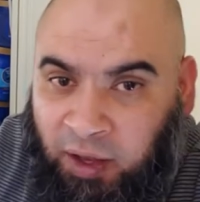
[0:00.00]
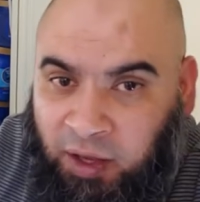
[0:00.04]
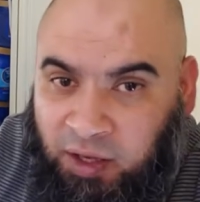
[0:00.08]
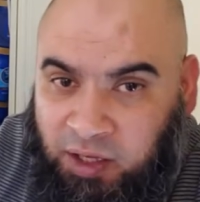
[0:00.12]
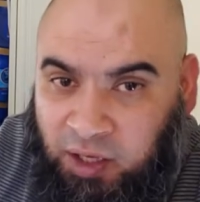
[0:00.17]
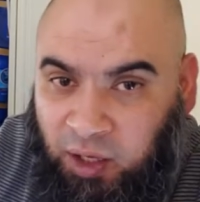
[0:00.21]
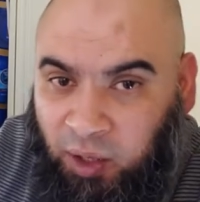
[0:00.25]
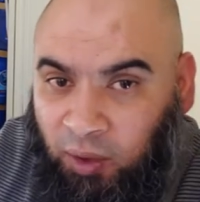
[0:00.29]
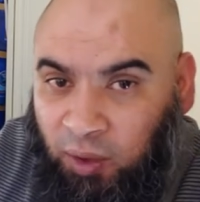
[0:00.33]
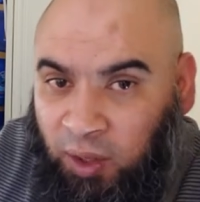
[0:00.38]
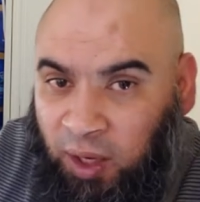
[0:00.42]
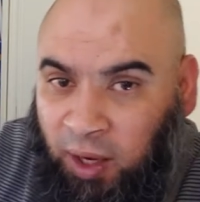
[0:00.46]

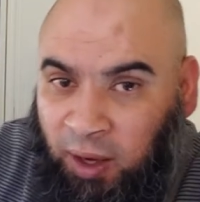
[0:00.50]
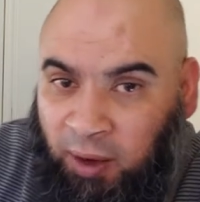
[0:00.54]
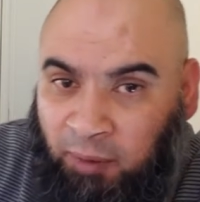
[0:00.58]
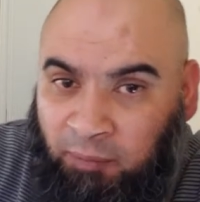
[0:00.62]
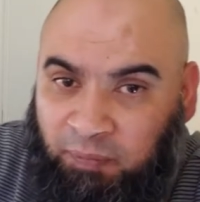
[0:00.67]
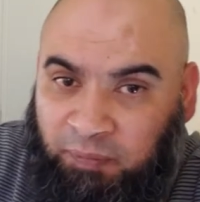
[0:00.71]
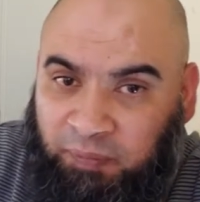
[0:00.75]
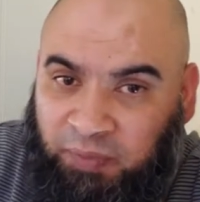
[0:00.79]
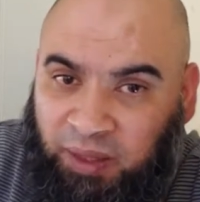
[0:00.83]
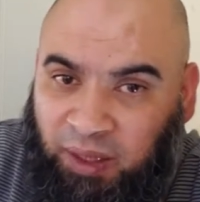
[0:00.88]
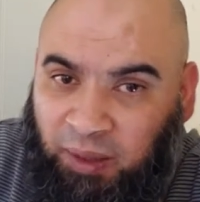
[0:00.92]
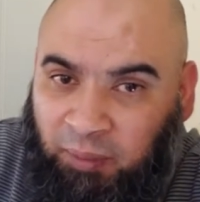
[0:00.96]

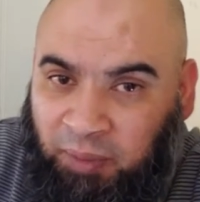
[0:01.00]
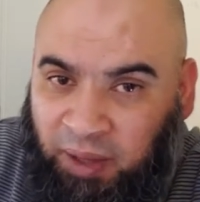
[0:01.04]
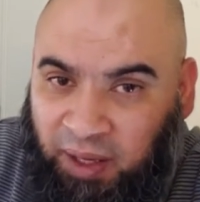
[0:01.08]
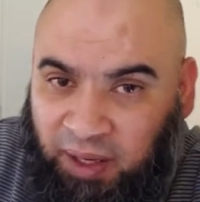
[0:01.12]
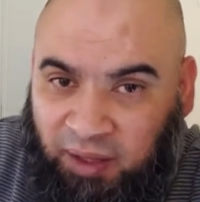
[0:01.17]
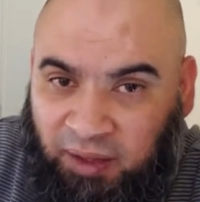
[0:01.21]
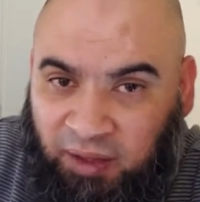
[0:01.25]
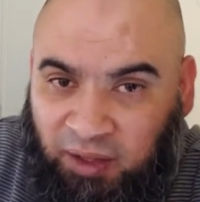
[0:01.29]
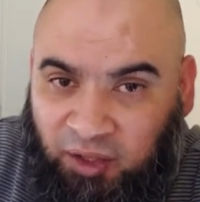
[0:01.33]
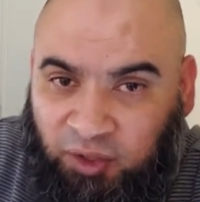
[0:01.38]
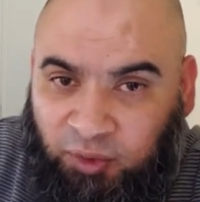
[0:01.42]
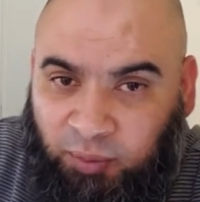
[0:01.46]
So but
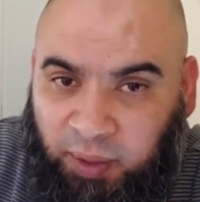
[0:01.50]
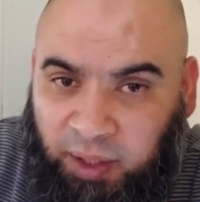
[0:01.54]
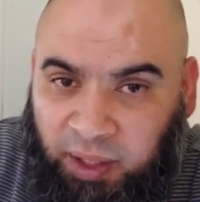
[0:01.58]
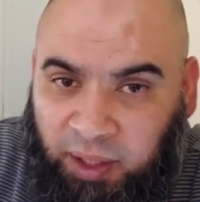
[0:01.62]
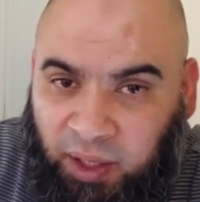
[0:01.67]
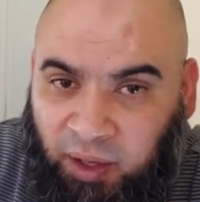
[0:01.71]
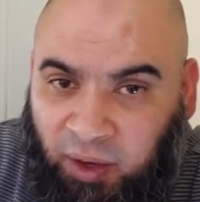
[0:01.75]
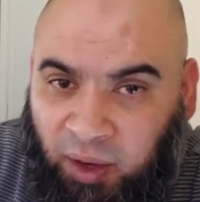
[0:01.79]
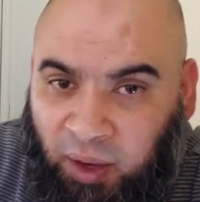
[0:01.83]
in this video,